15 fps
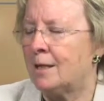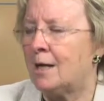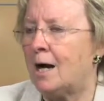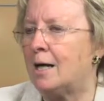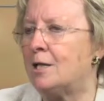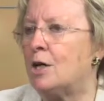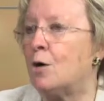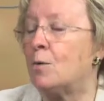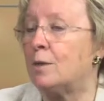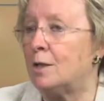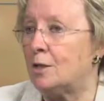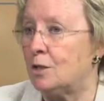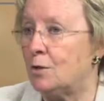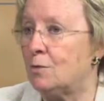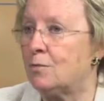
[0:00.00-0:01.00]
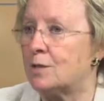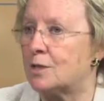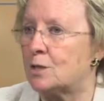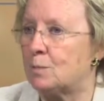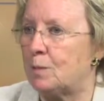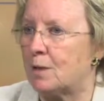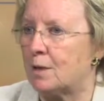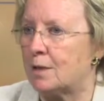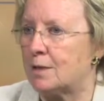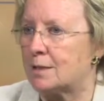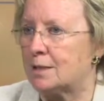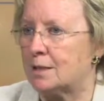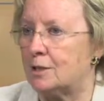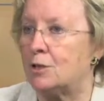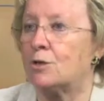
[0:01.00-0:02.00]
I know that you've
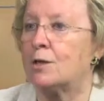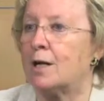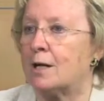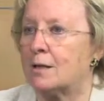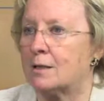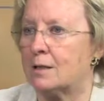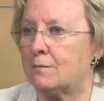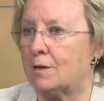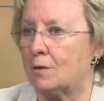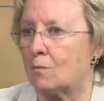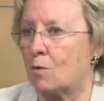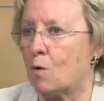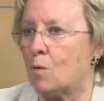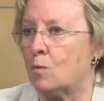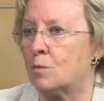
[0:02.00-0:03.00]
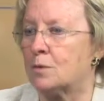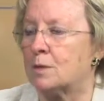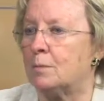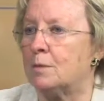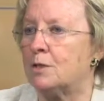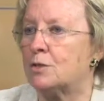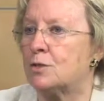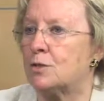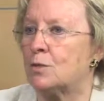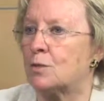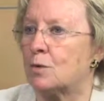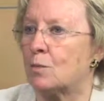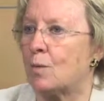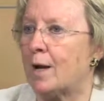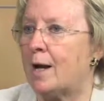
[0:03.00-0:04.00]
experienced in your caregiving role some issues
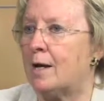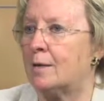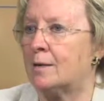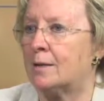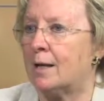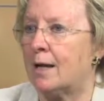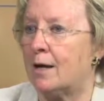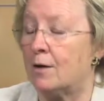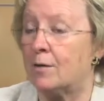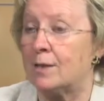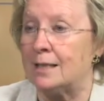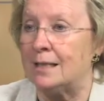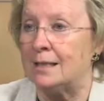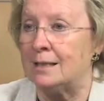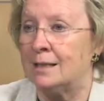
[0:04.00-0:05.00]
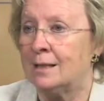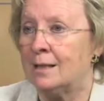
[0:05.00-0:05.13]
around healthy